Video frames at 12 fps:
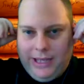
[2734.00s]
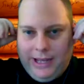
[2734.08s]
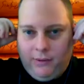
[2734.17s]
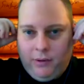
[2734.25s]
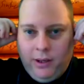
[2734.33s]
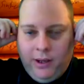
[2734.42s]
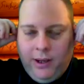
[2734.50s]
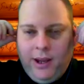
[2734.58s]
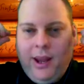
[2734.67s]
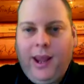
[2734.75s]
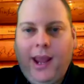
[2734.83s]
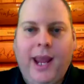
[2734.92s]
down,
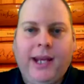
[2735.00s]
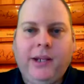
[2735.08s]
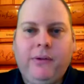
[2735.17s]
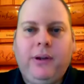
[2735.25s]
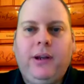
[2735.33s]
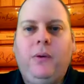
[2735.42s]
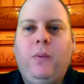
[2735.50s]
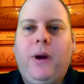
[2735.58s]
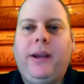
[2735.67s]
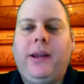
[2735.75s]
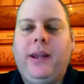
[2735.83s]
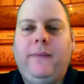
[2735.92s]
accurate and
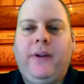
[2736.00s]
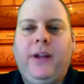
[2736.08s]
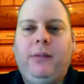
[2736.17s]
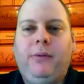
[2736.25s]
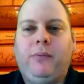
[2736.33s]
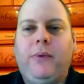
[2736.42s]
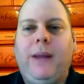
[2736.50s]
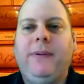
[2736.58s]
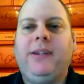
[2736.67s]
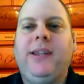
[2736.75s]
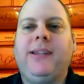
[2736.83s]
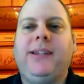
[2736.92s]
widely available
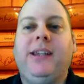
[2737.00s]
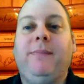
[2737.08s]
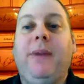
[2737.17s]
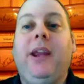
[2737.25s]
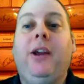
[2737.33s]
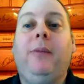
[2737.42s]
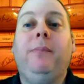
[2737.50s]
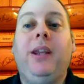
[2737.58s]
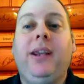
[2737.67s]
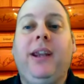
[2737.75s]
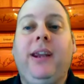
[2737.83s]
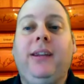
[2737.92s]
rapid testing may help
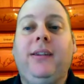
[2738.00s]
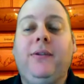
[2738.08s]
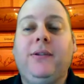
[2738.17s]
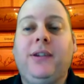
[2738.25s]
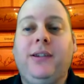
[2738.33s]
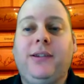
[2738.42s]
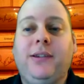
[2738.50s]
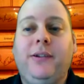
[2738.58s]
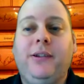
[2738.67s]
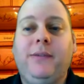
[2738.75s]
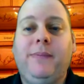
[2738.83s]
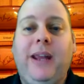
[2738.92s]
mitigate those
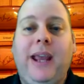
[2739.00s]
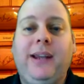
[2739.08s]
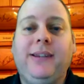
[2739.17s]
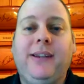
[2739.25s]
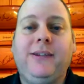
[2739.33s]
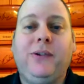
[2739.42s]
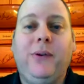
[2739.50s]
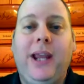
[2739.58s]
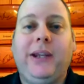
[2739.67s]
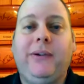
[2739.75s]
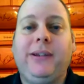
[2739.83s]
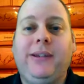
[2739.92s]
concerns, but access to
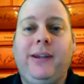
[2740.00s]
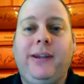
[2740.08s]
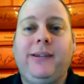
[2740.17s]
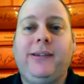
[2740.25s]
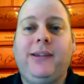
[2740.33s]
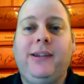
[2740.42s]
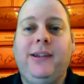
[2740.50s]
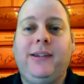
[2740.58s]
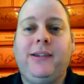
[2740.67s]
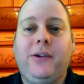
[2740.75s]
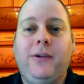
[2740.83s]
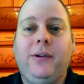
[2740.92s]
accurate tests
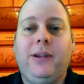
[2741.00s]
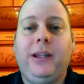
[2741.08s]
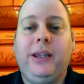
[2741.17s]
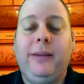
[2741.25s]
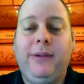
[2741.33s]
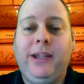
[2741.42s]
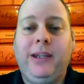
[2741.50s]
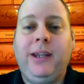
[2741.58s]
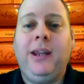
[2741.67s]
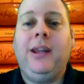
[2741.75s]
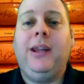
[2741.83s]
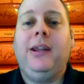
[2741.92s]
is currently
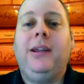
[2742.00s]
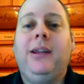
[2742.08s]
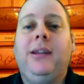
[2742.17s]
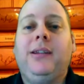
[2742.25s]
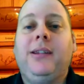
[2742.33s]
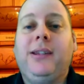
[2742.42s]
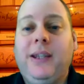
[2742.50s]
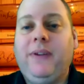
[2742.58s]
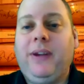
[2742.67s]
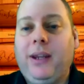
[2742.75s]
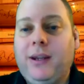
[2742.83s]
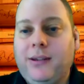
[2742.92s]
limited.
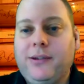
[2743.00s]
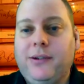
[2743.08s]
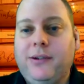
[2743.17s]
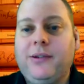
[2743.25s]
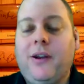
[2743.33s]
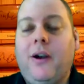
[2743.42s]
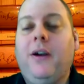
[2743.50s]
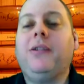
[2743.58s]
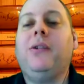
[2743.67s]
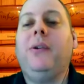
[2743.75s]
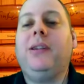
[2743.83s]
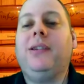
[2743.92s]
Significant concerns
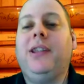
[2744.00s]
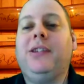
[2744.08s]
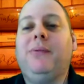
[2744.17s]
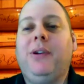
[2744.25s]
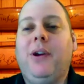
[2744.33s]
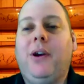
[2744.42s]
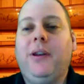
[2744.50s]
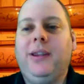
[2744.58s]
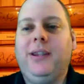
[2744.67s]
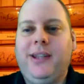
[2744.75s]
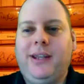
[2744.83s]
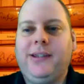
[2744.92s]
also exist regarding
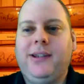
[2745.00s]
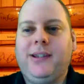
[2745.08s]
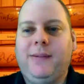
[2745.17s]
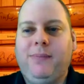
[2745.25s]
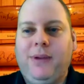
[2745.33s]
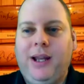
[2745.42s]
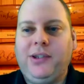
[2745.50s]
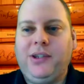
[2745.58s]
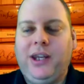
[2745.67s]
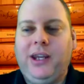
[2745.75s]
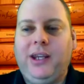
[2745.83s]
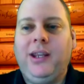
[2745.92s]
the testing supply
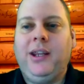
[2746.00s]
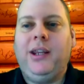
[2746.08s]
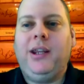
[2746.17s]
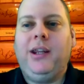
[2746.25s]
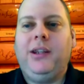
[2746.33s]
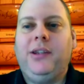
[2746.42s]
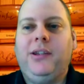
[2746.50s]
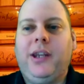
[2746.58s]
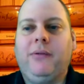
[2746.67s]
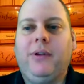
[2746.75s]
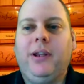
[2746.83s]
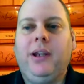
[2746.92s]
chain
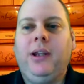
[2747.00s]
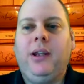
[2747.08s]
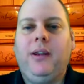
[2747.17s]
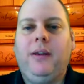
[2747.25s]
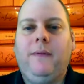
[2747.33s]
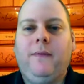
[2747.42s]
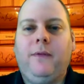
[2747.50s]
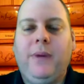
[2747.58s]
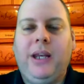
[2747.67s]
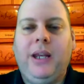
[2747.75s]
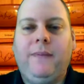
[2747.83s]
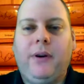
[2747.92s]
generally for
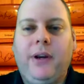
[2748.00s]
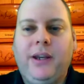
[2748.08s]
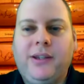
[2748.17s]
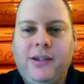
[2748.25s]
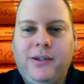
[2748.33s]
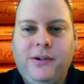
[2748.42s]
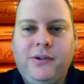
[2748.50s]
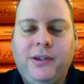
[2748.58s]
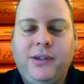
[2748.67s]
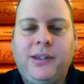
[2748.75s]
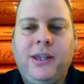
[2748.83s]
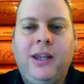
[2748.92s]
many of our
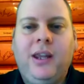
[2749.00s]
institutions.